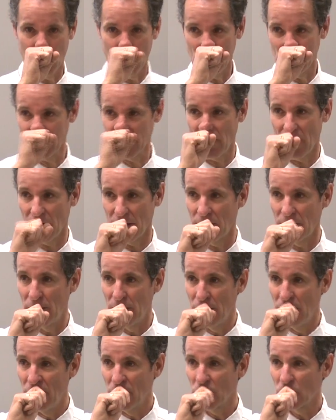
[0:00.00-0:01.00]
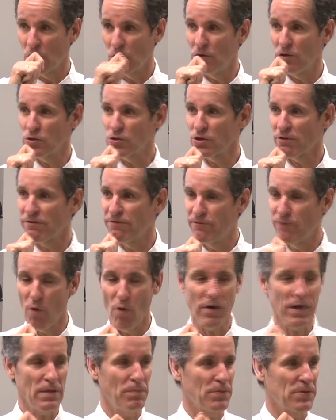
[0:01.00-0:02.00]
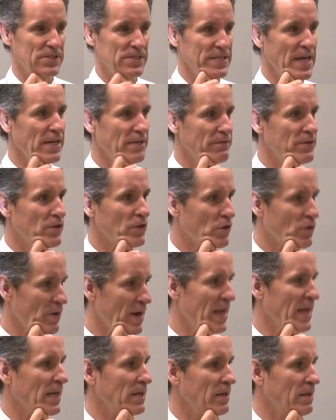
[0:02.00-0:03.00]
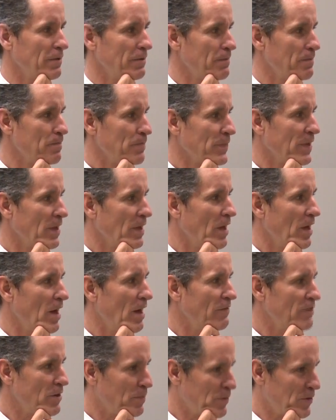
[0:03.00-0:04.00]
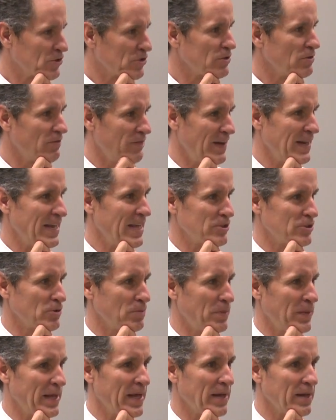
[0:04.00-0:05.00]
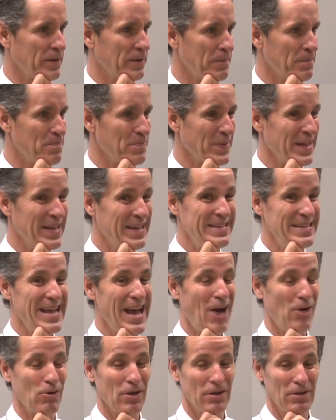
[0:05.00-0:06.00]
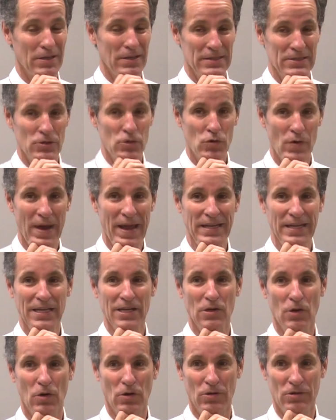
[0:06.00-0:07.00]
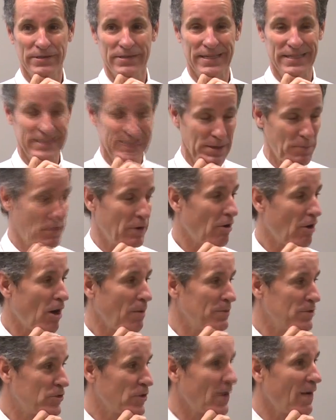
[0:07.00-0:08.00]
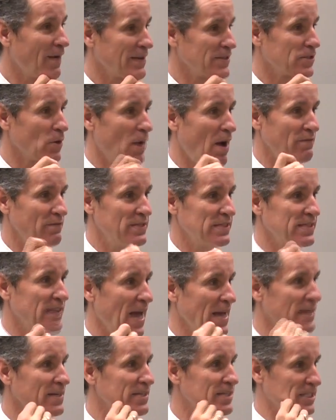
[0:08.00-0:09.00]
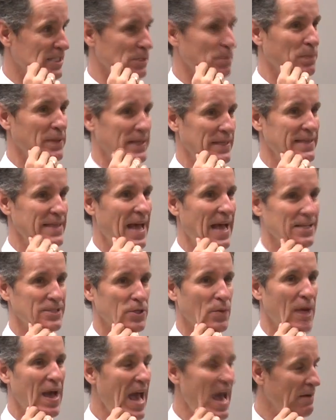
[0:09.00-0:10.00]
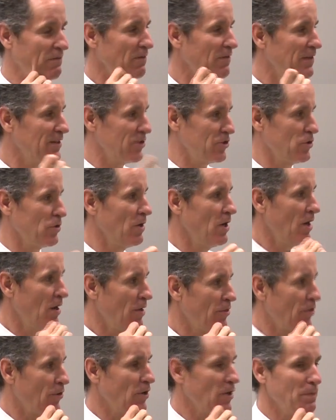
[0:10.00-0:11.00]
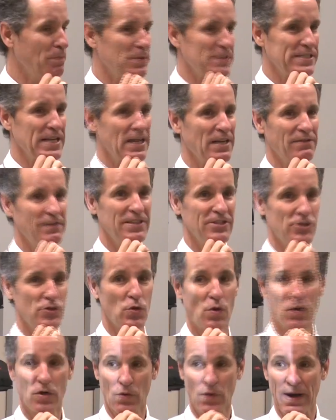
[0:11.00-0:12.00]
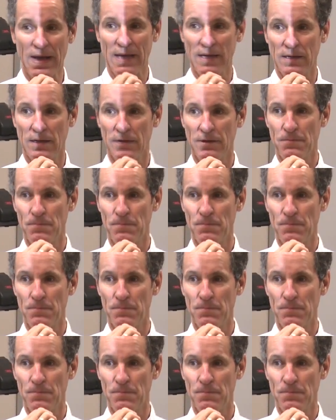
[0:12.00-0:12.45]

goals are. Goals are 40% of your grade of your personal financial plan. Now, grading goals is somewhat arbitrary, so I've decided to split that. So half of it is, 30% of it is your grade.